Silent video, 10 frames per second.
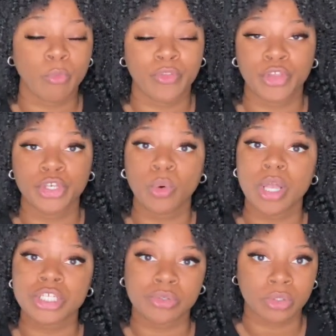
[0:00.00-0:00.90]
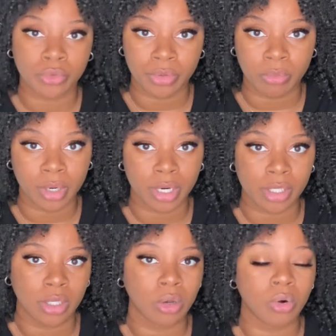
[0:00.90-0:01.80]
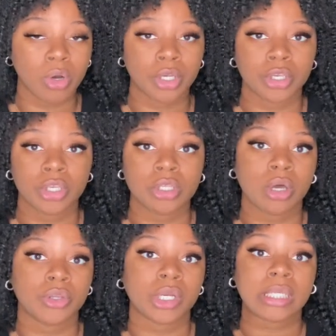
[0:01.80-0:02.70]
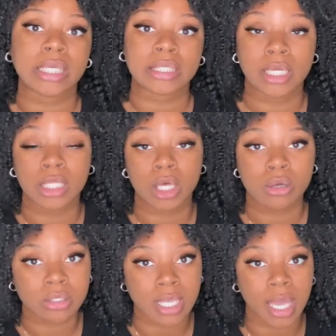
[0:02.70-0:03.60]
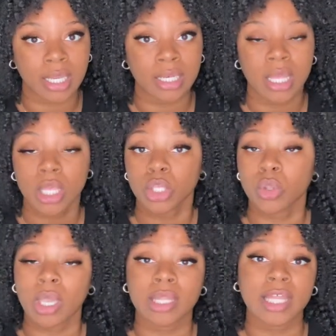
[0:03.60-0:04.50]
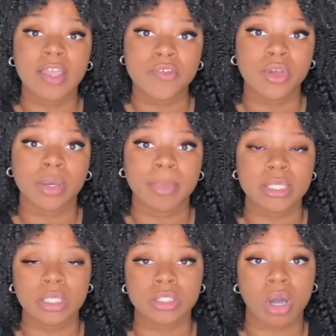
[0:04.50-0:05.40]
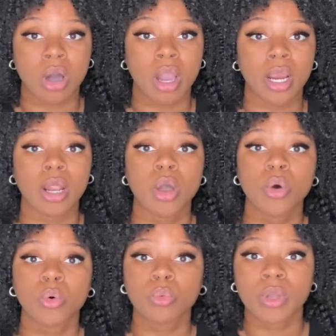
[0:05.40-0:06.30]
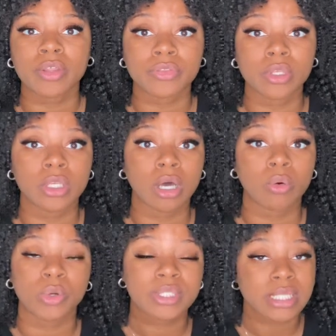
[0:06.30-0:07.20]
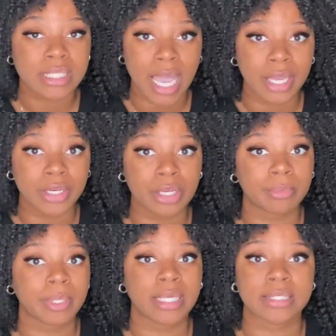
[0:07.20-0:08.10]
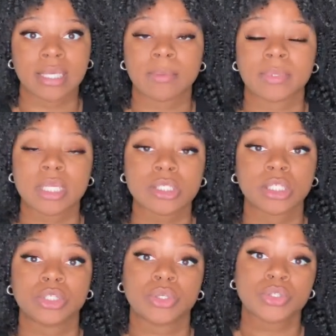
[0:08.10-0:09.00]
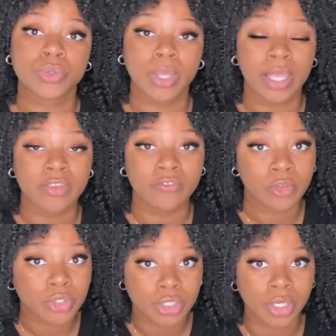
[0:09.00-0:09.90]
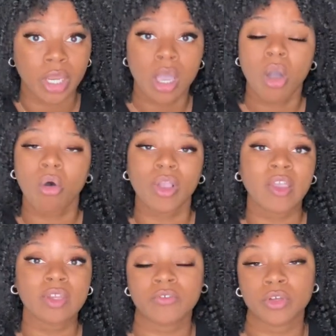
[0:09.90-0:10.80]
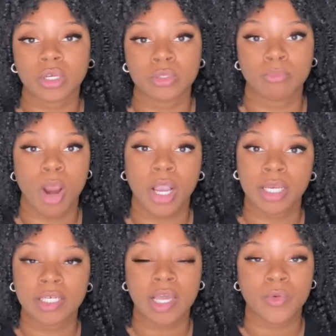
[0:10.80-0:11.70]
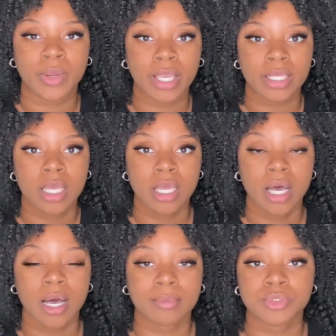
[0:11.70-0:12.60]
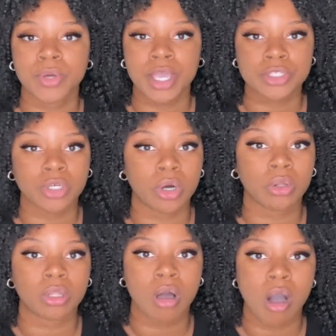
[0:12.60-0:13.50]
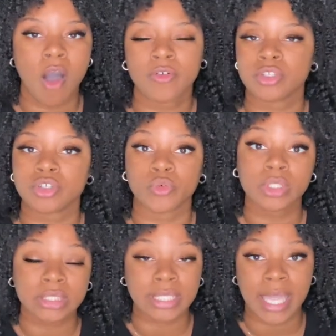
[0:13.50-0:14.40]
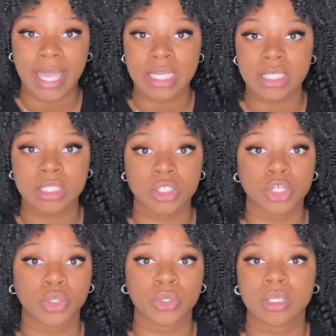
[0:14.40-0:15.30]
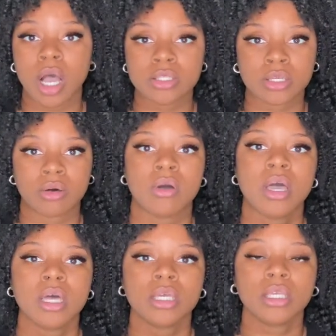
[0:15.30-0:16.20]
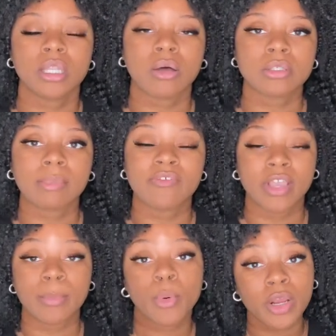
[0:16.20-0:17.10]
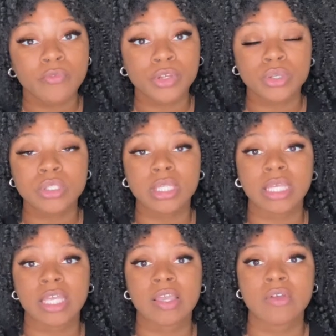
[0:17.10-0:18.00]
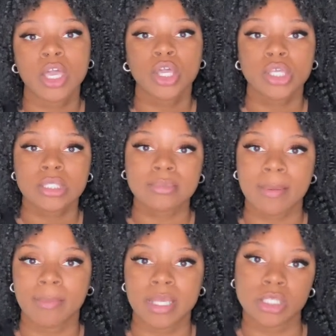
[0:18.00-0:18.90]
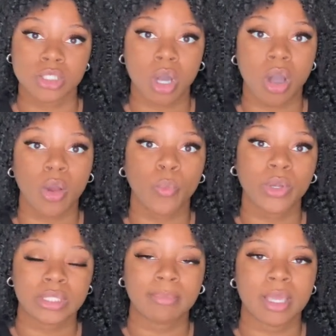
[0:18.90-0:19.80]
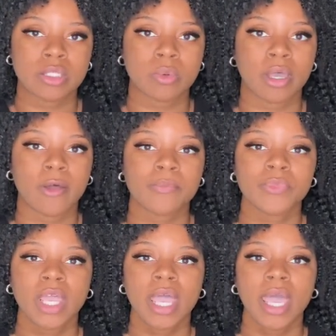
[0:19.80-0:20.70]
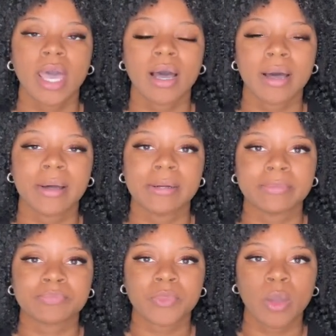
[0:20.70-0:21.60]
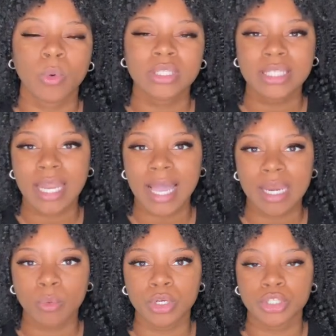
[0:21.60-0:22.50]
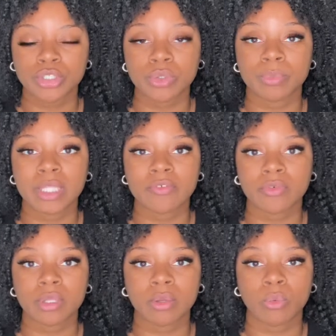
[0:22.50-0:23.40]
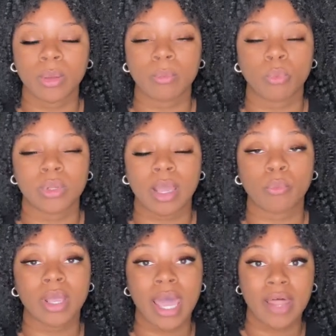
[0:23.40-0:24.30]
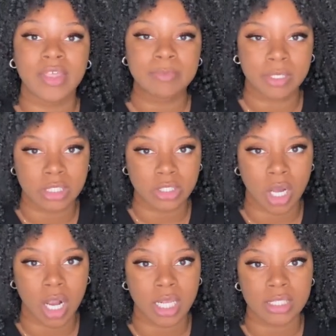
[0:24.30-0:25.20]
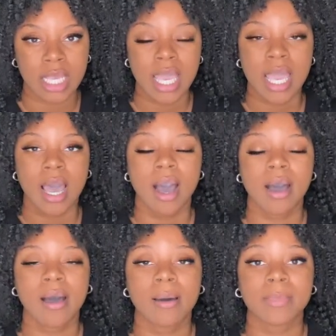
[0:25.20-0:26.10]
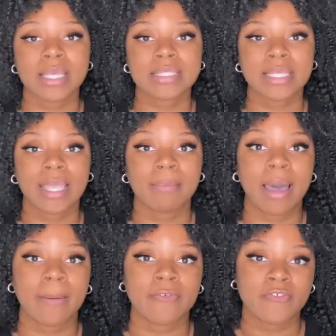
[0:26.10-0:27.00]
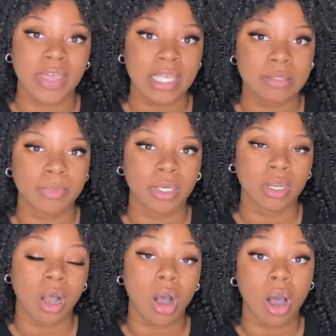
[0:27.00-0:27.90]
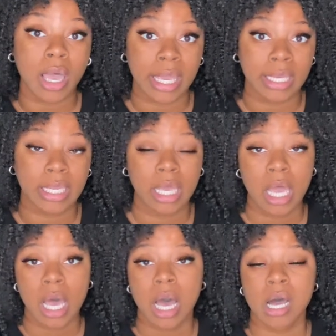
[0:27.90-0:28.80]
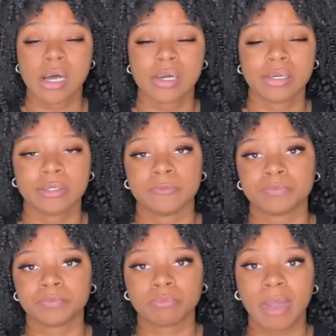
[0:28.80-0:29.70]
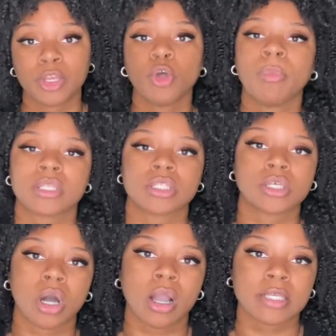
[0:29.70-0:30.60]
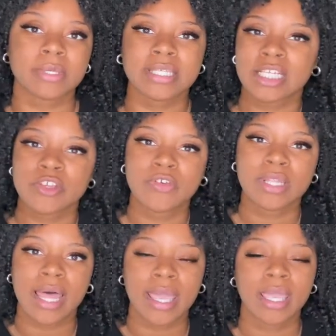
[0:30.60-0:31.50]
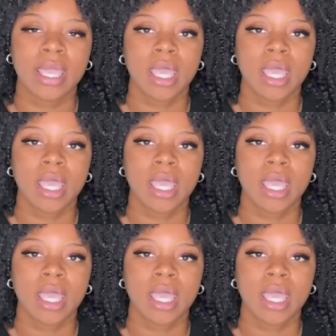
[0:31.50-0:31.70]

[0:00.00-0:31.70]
you're doing general notary work or, you know, you're conducting a loan signing, you can leave your business card with, you know, with the signer, because they could potentially use you in the future. Or even if you're marketing direct to escrow, loan officers, or real estate agents, you know, you can also, you know, it's going to be very important for you to leave some type of business card with them as well. And one thing I kind of want to do differently with when I run out of these business cards is get my face put on my new business cards, because I just feel like